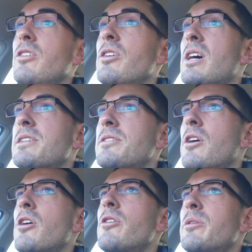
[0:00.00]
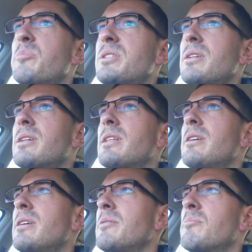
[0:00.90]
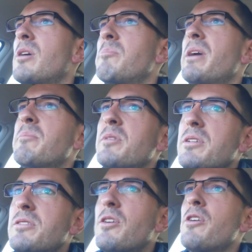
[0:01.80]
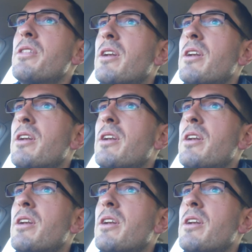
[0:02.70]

You guys know, and particularly my members know,